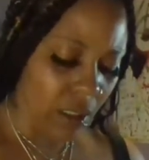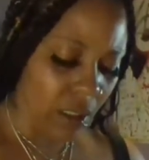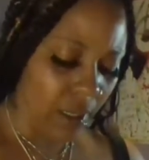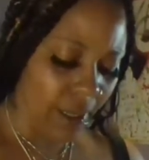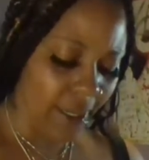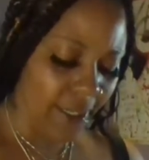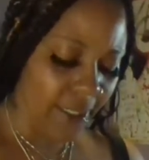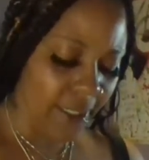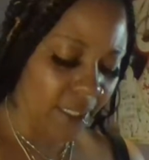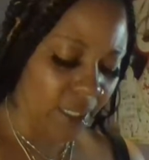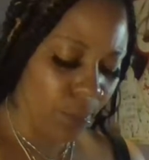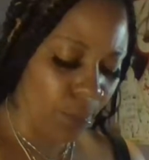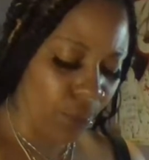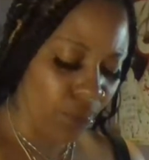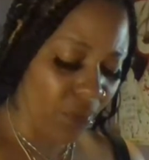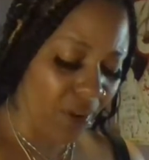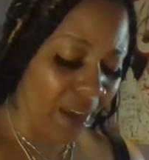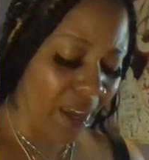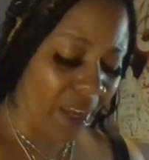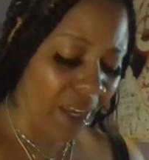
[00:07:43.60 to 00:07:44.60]
I see
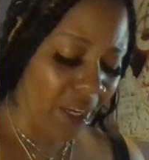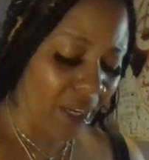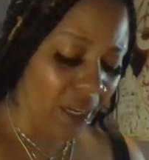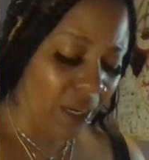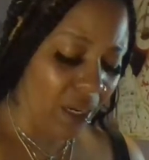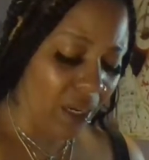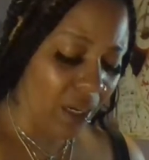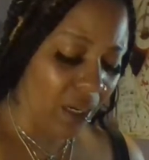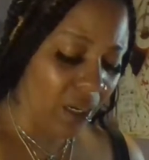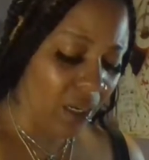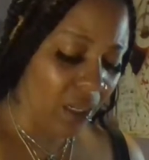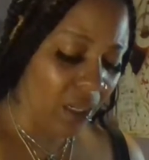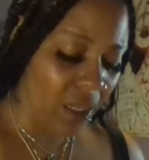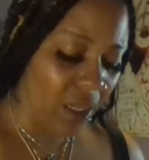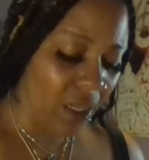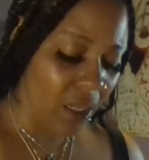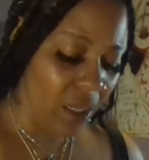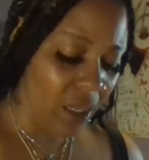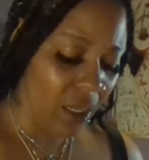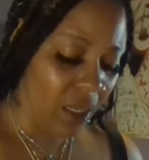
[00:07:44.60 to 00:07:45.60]
pride.
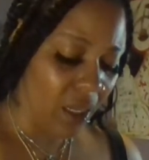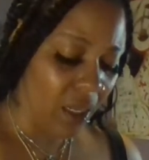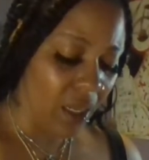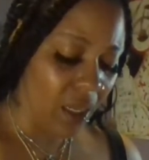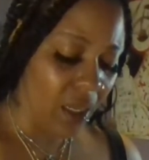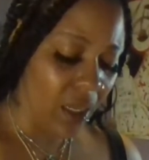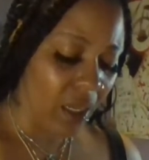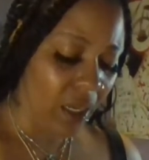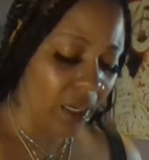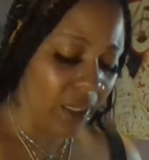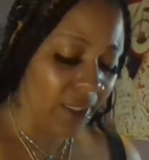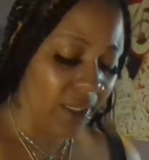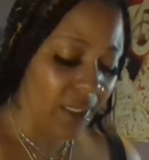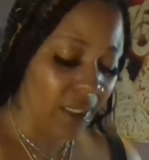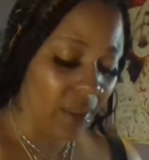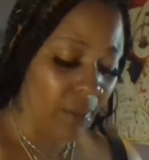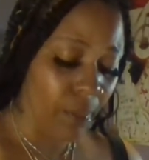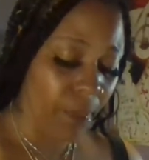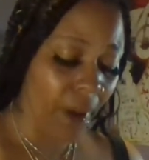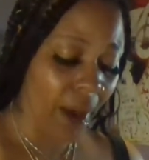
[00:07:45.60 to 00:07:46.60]
I
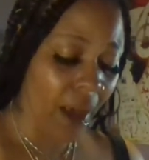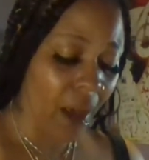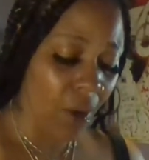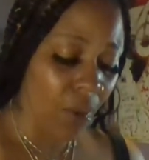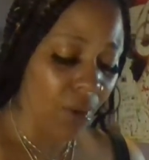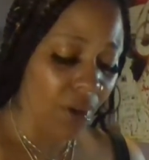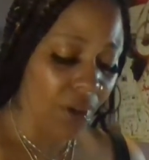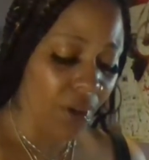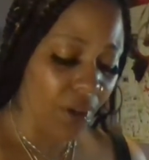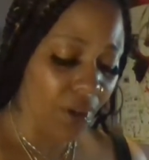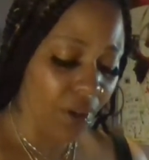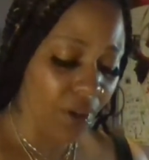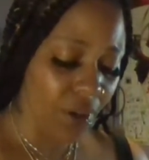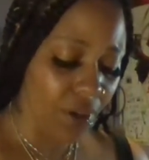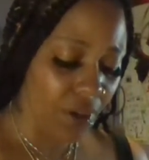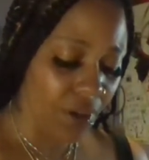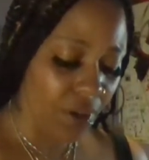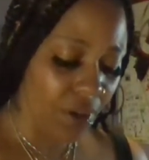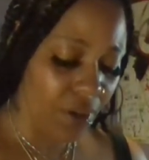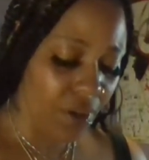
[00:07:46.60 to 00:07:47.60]
see power.
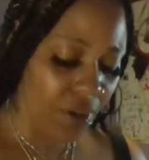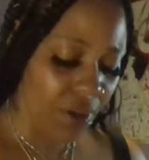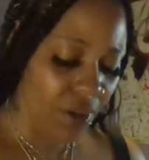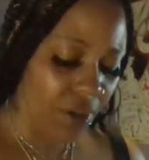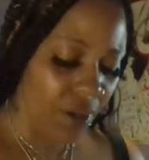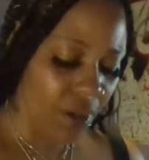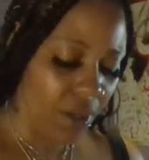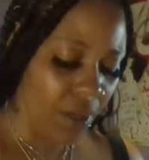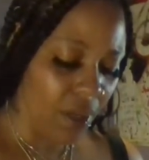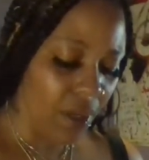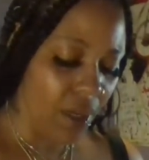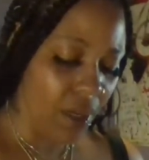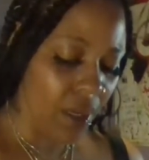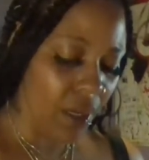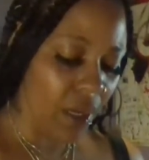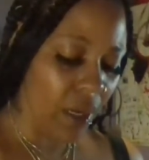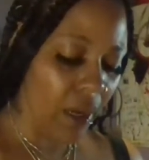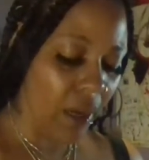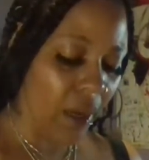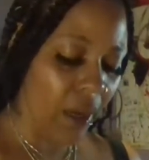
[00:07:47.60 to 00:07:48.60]

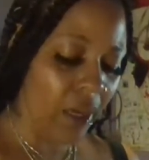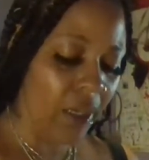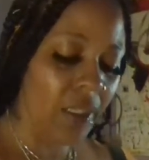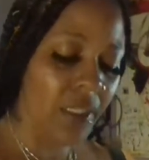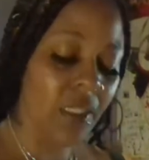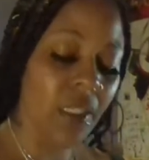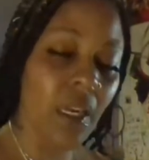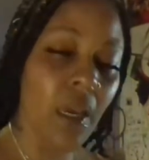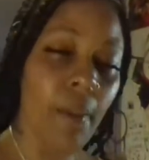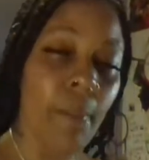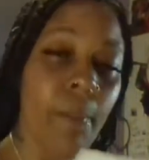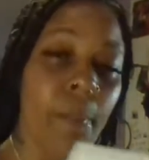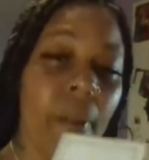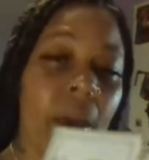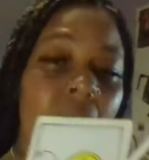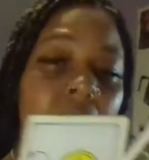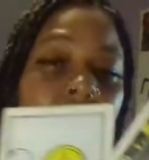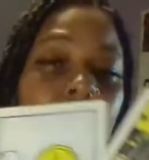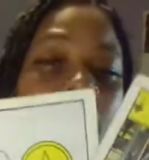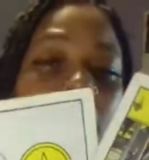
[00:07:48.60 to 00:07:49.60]
I see a
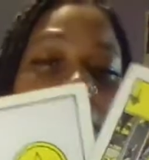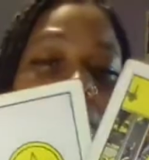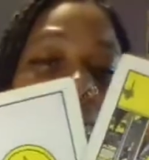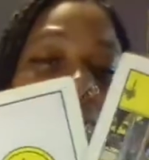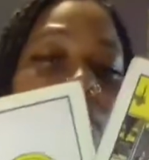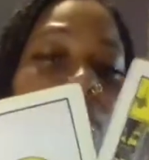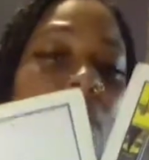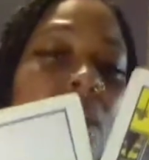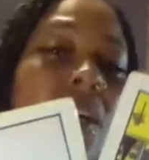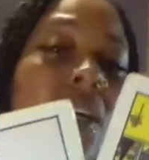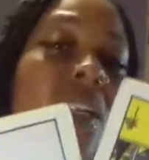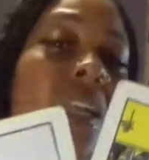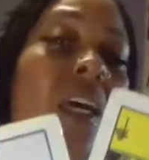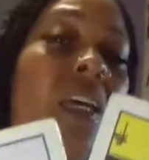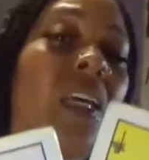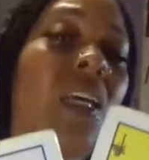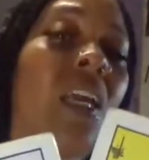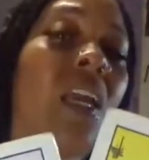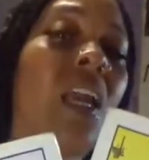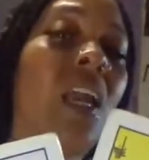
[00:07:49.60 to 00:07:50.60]
bad motherfucker
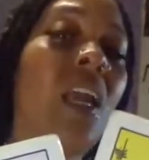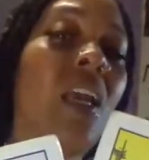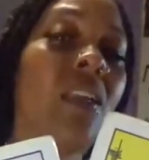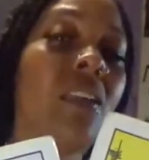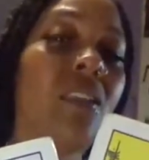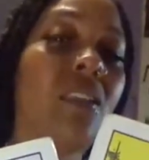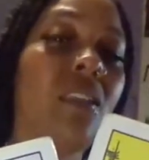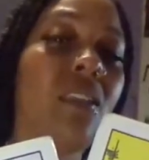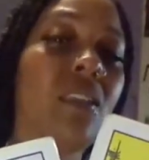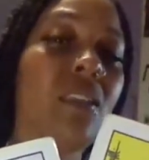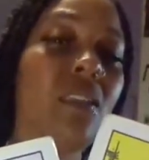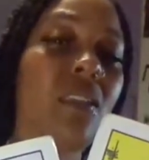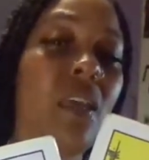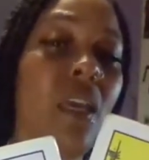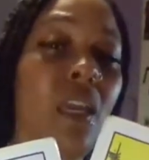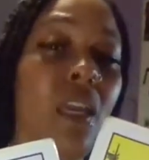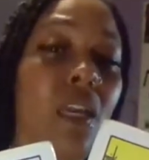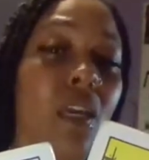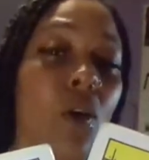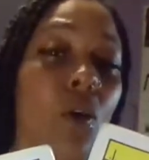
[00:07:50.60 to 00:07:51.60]
that can't
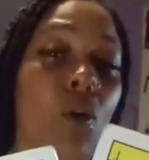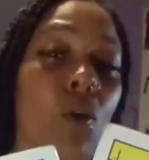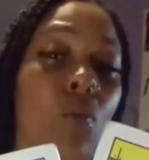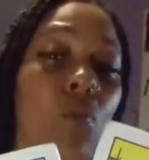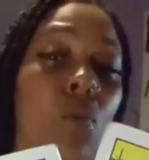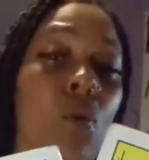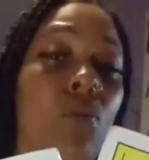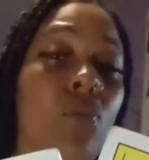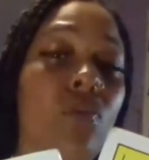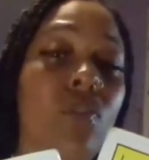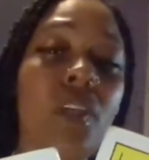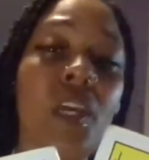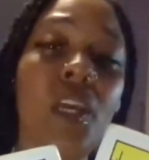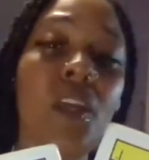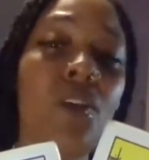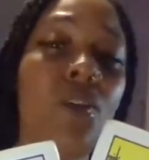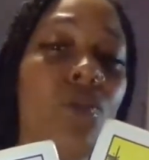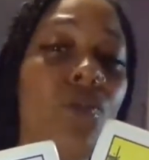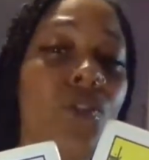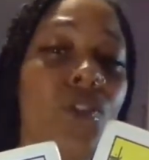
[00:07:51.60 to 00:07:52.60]
take or won't
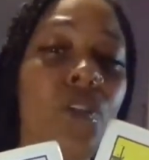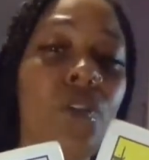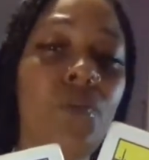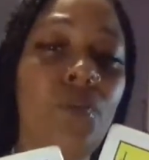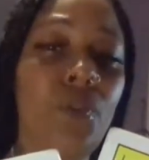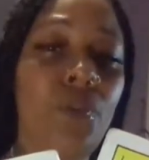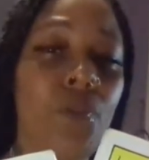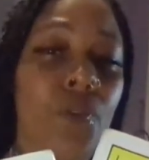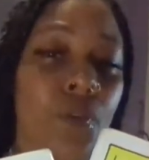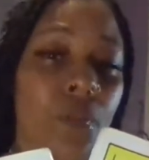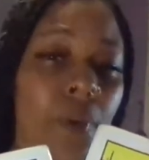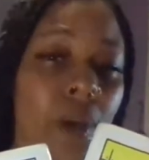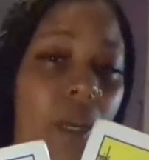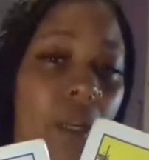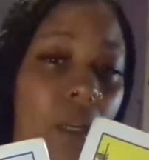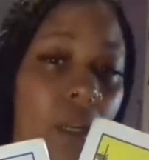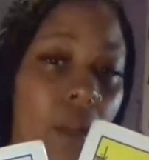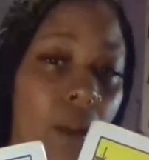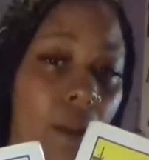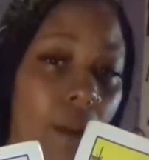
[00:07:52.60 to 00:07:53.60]
take no shit from
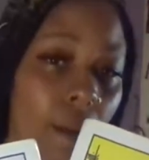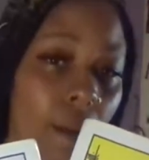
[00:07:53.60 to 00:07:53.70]
nobody.